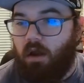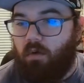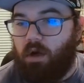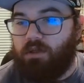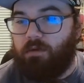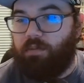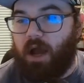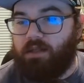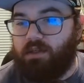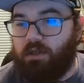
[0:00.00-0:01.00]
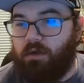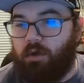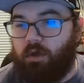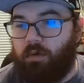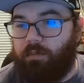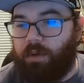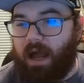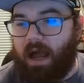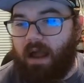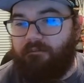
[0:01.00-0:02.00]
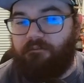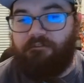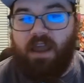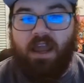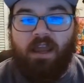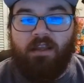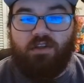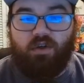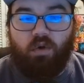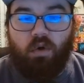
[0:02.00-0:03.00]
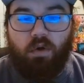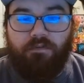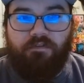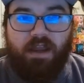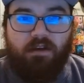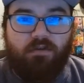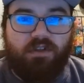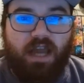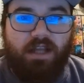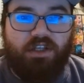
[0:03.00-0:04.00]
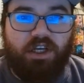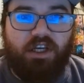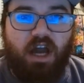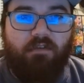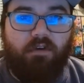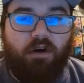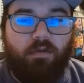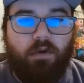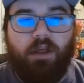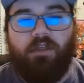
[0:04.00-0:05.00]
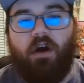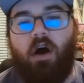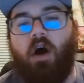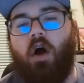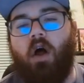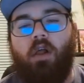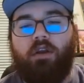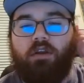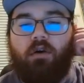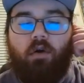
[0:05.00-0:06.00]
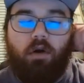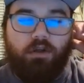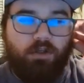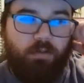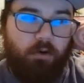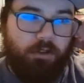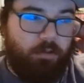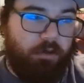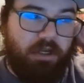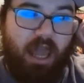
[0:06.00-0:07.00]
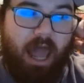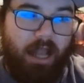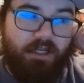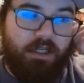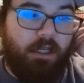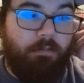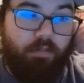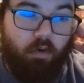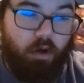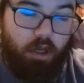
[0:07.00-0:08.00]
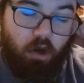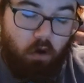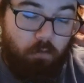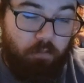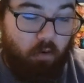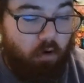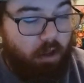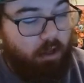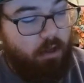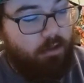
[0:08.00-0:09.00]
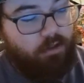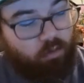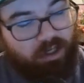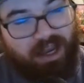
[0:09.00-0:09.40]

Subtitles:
We're also brought to you by FanDuel. FanDuel's got you covered with all your sportsbook action. And boy, oh boy, do we